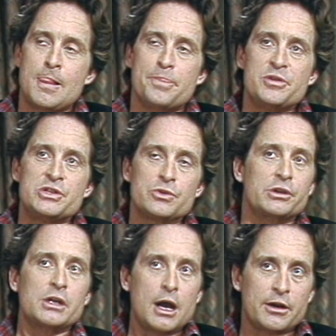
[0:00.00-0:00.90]

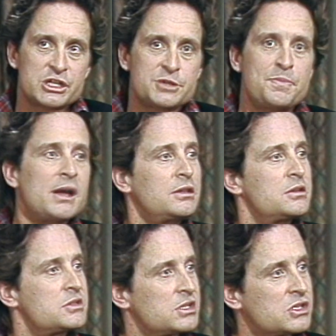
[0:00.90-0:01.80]
you are expected
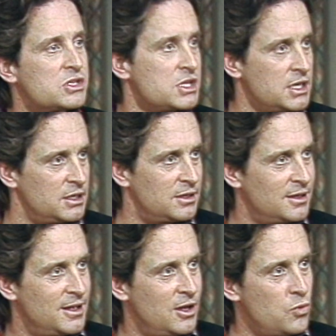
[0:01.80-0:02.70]
to succeed,
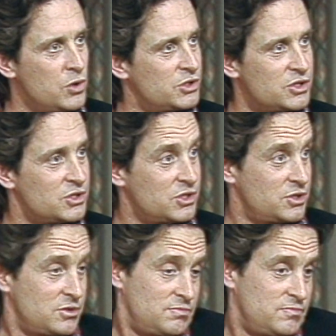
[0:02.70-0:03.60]
which
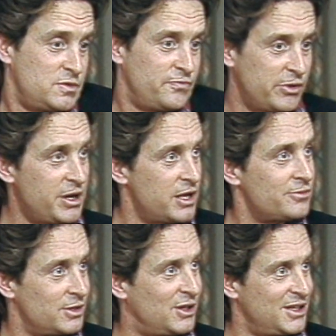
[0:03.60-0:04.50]
is very
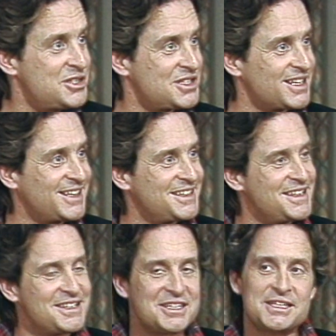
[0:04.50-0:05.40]
unrealistic
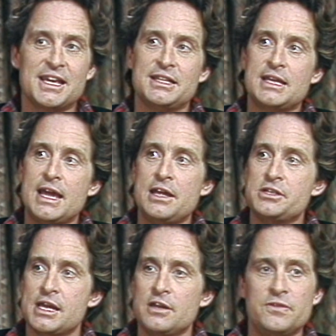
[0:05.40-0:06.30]
in this day and the
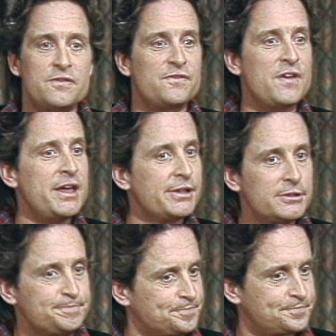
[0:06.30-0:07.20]
age. And if you
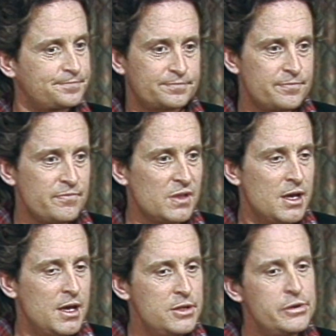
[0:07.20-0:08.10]
fail,
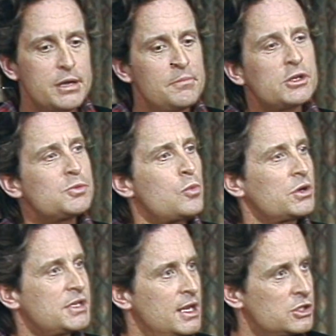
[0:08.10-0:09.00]
you get much more
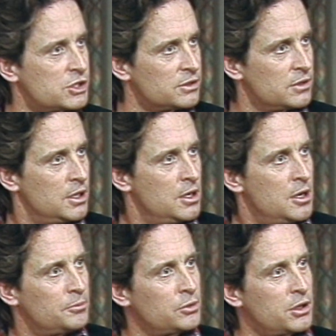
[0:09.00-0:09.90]
attention
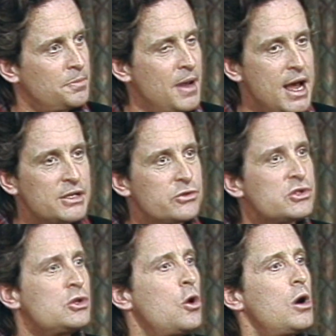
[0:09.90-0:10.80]
brought upon. So
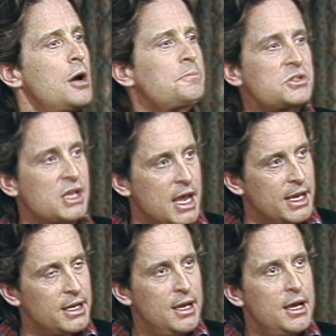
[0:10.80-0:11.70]
there's no
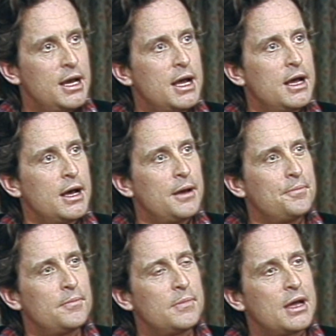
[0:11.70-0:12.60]
upside. I
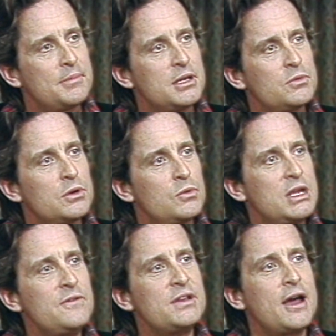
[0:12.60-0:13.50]
mean,
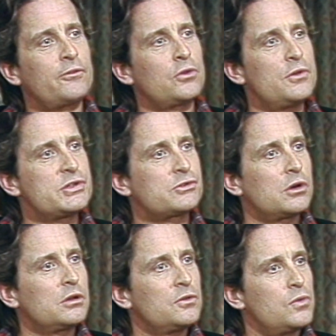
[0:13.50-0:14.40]
even after all the
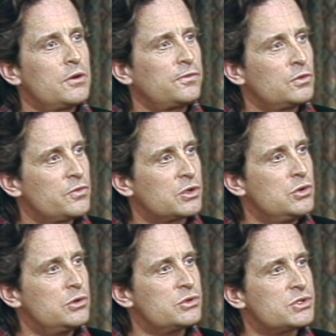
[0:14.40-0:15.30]
struggle of One Flew Over the
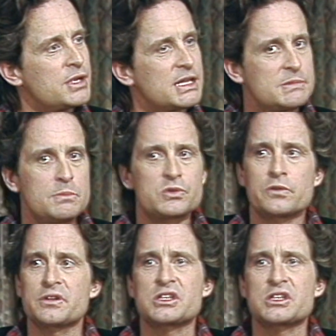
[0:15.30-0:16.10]
Cuckoo's Nest, people sort of